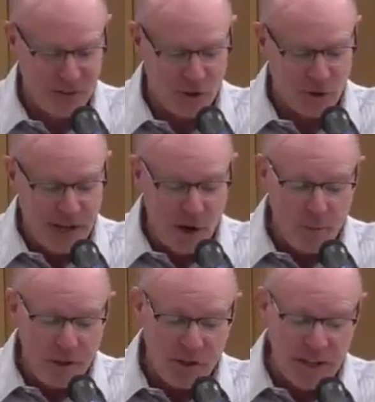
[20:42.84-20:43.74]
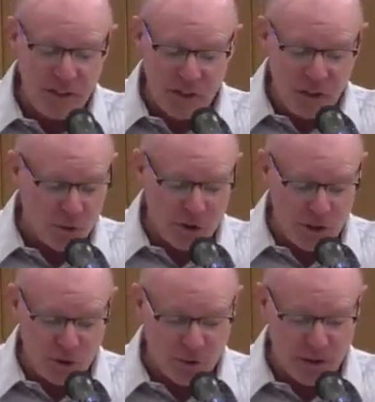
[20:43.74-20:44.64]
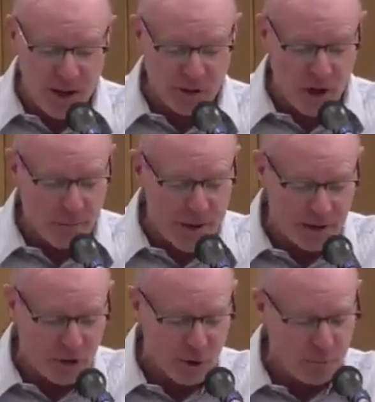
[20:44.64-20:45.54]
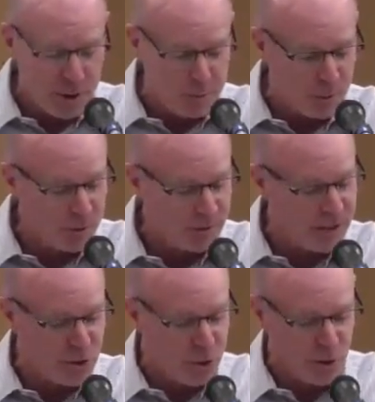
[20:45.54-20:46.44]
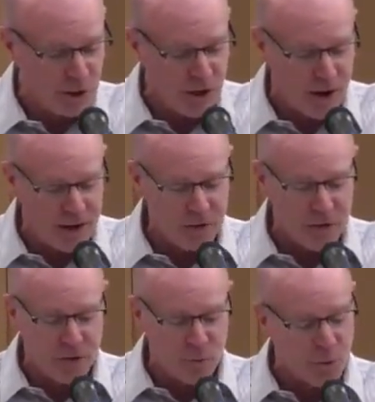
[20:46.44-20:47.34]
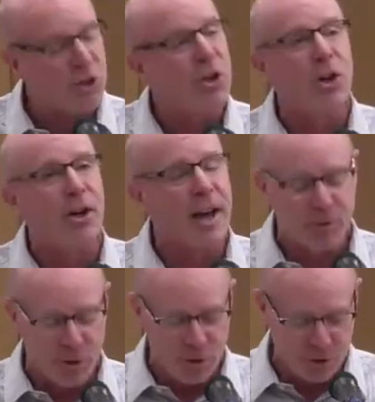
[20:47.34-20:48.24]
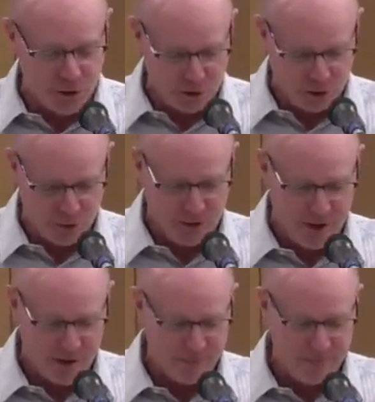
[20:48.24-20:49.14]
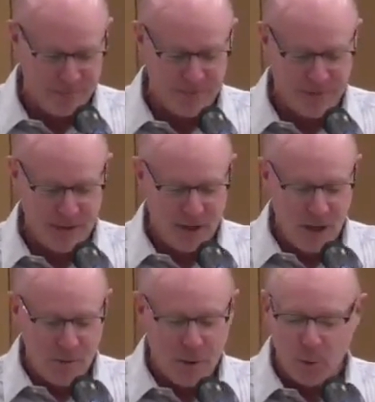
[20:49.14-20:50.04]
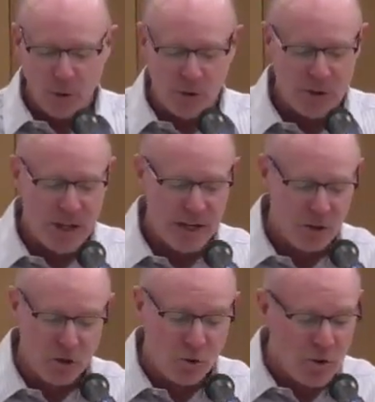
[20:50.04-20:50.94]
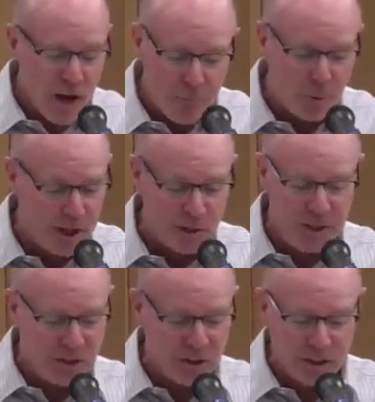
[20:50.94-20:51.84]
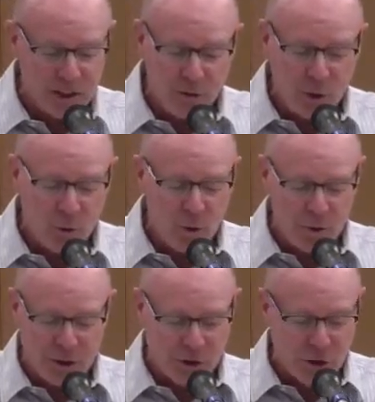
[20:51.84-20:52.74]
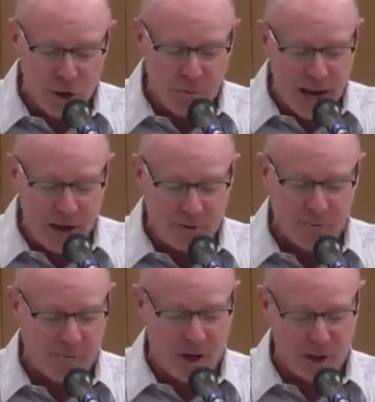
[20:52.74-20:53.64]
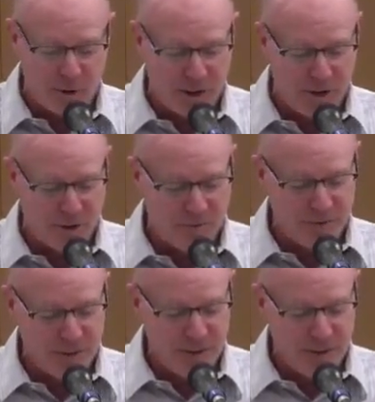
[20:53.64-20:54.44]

So Naomi said, See, your sister in law has gone back to her people and to her gods. Return after your sister in law. But Ruth said, Do not press me to leave you or to turn back from following you.